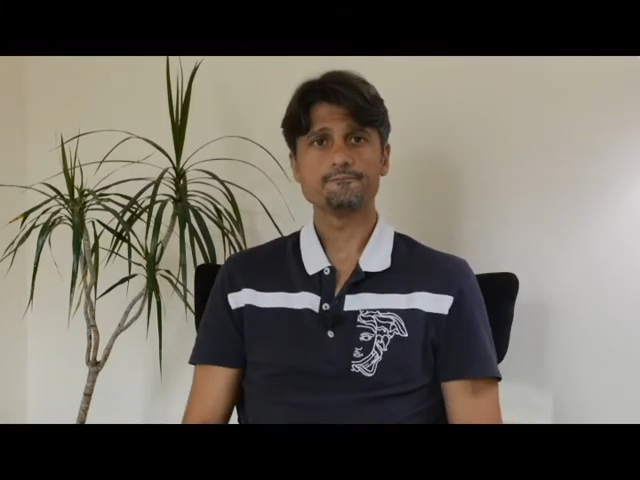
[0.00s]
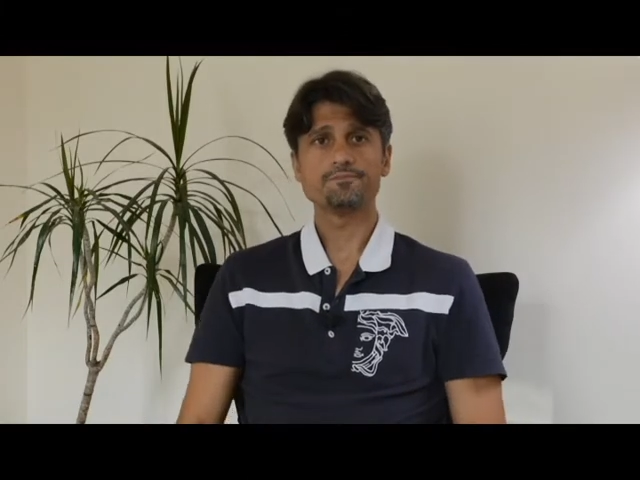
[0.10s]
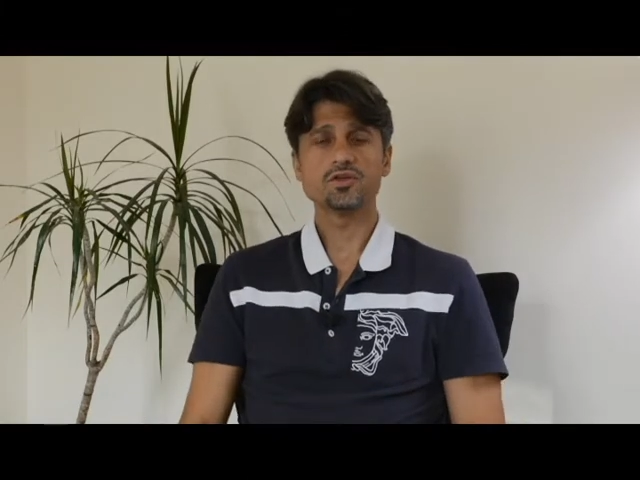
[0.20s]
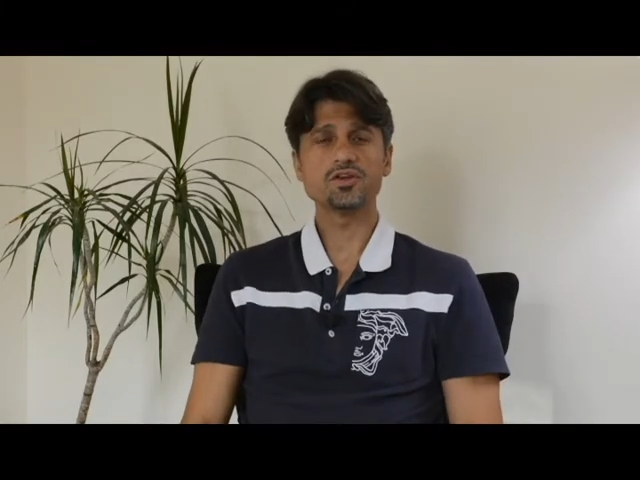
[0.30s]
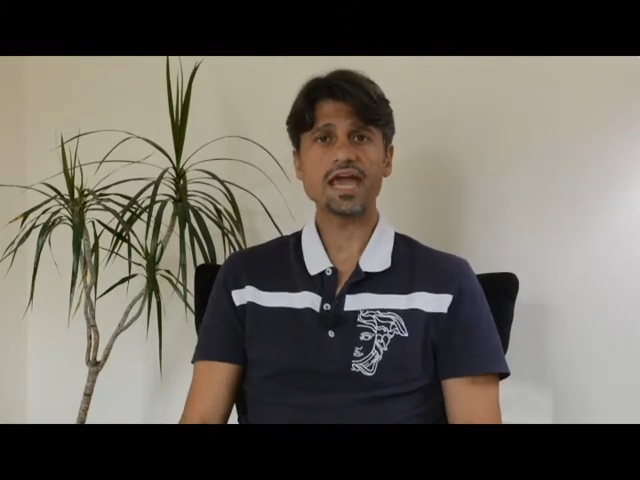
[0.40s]

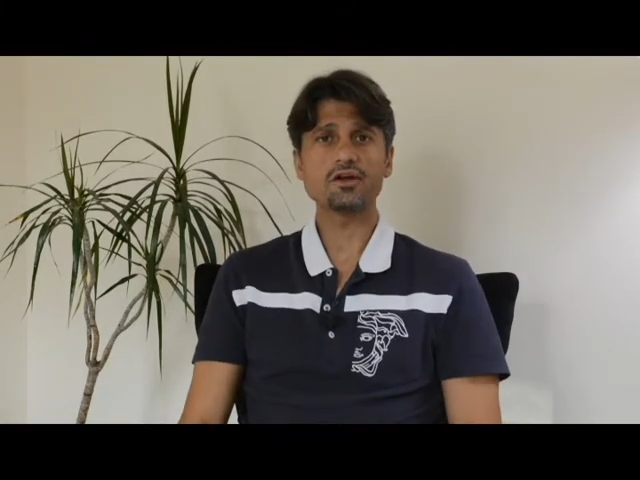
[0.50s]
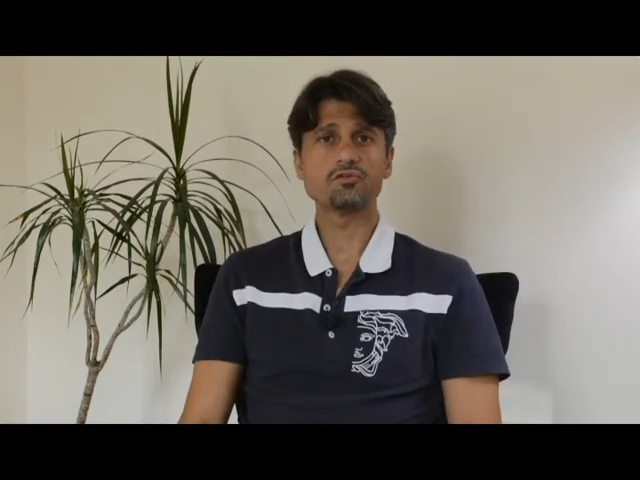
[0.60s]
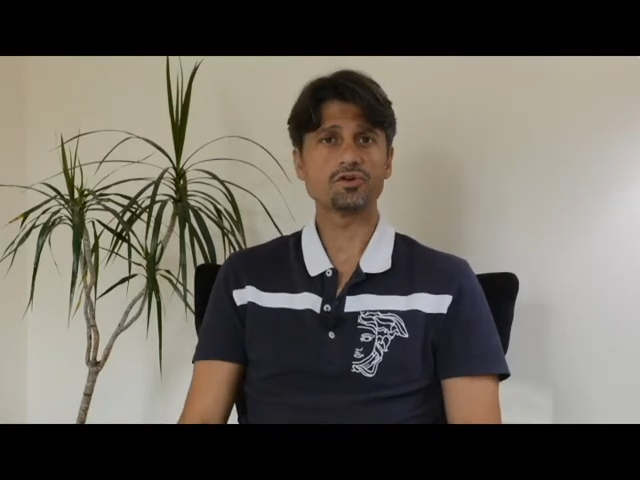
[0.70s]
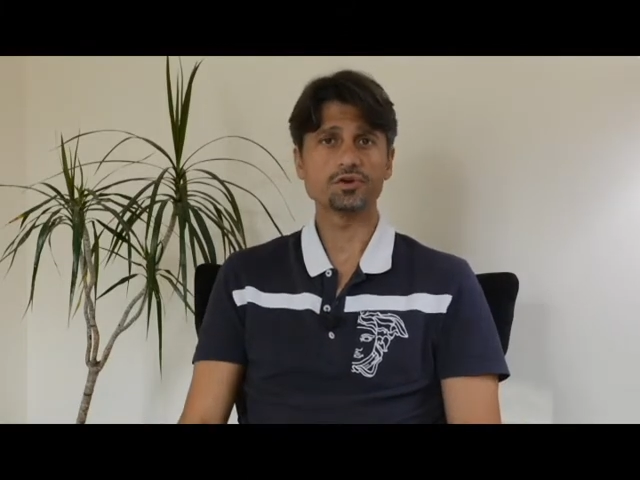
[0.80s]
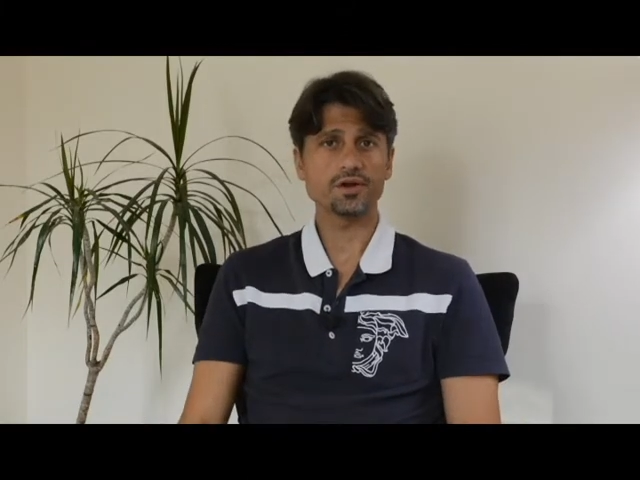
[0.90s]
You can't
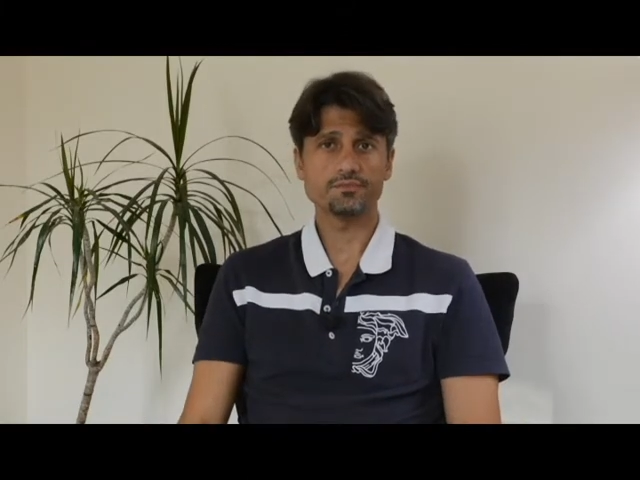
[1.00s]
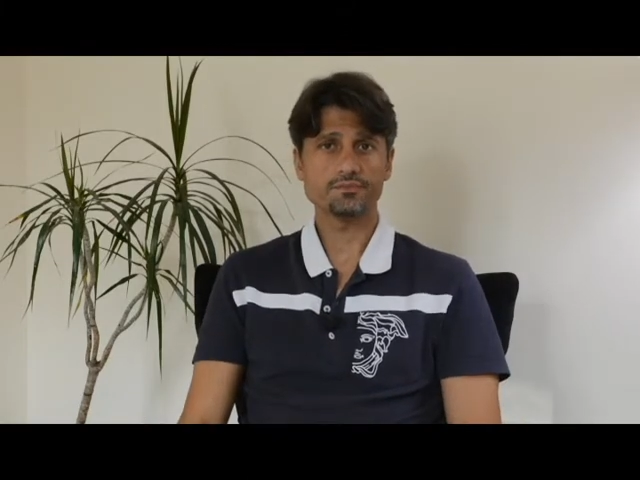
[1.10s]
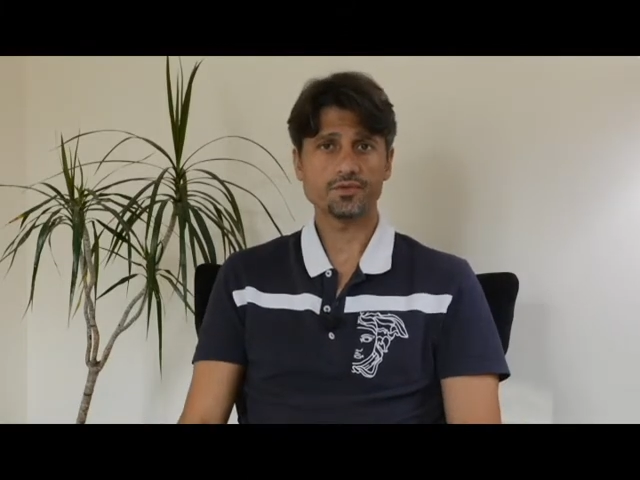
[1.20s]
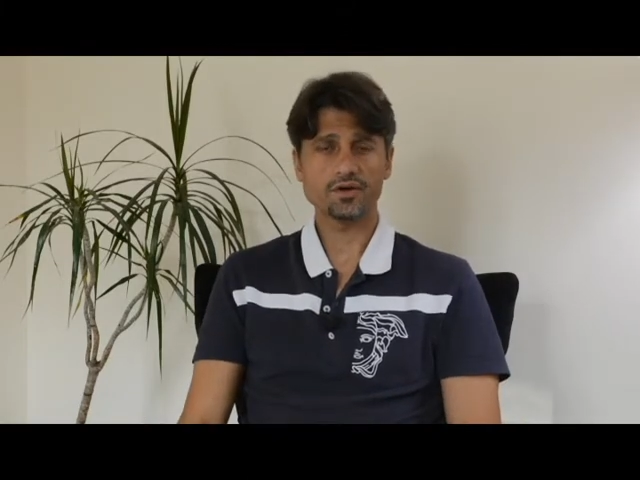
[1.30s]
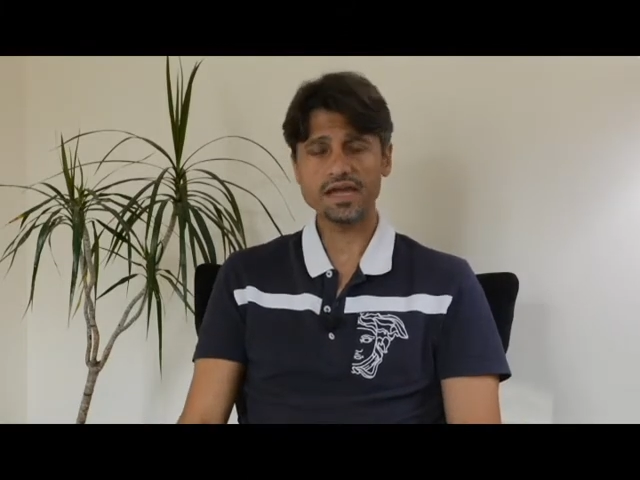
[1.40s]
overdo it,
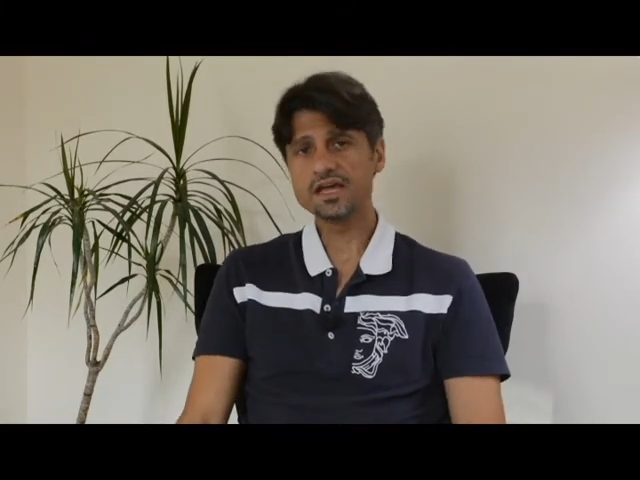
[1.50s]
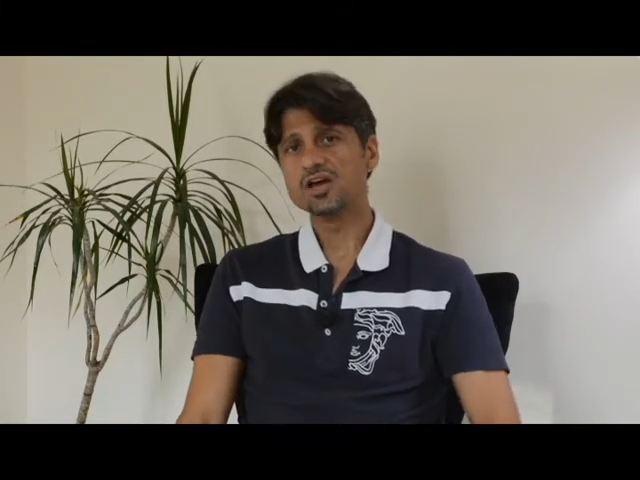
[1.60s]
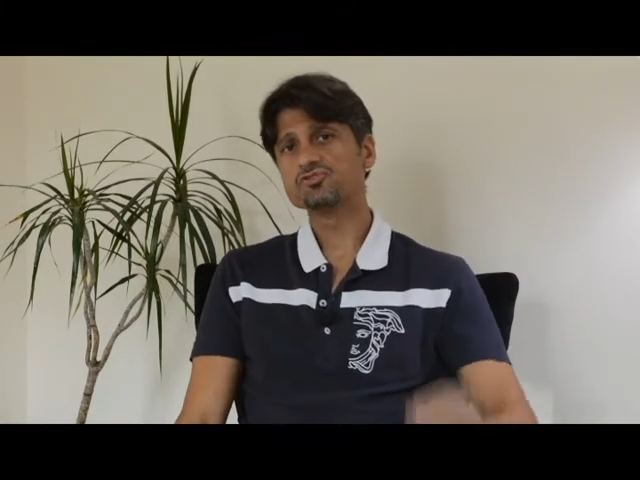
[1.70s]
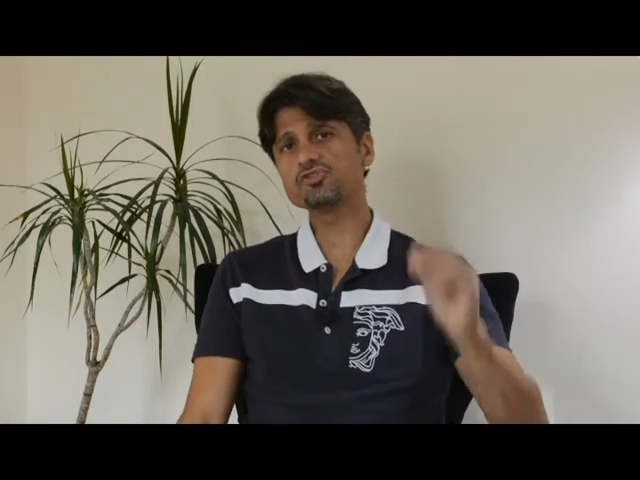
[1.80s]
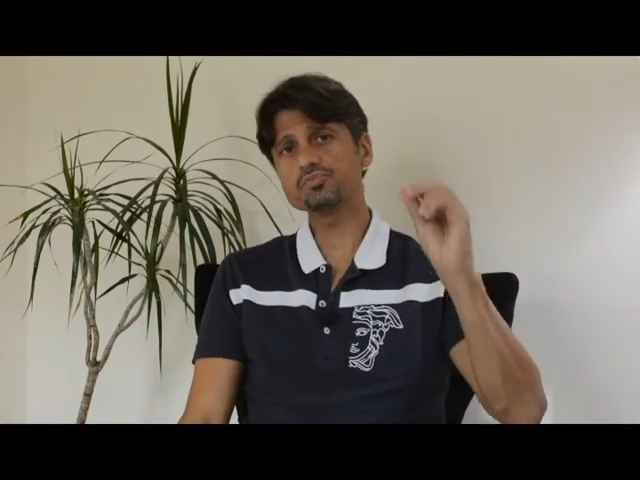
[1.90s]
okay?
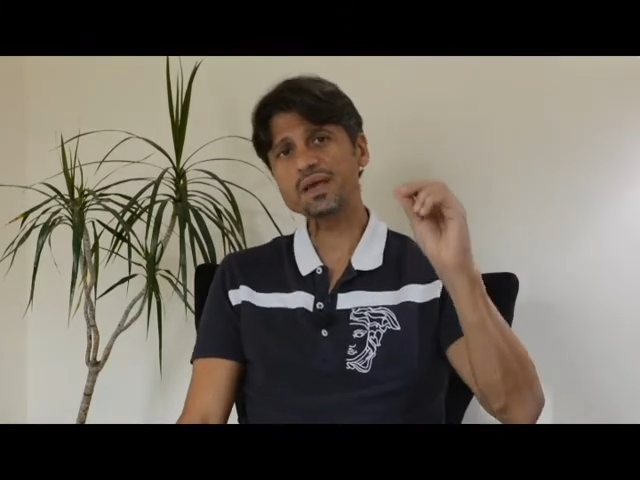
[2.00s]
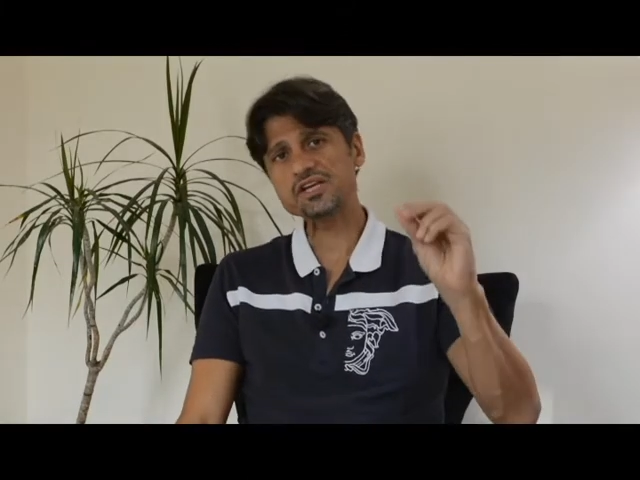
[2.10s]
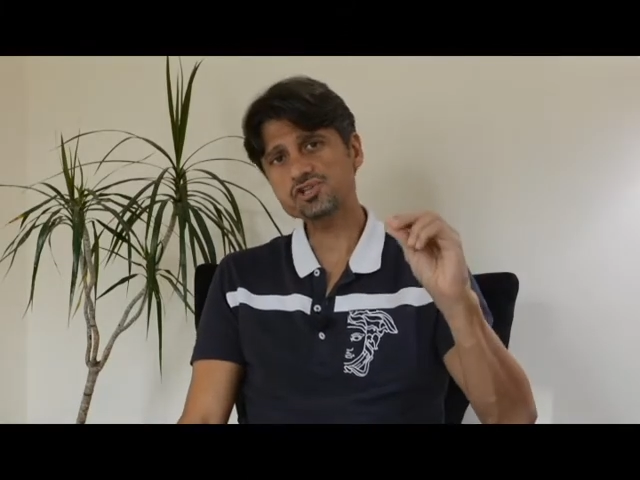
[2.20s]
Just make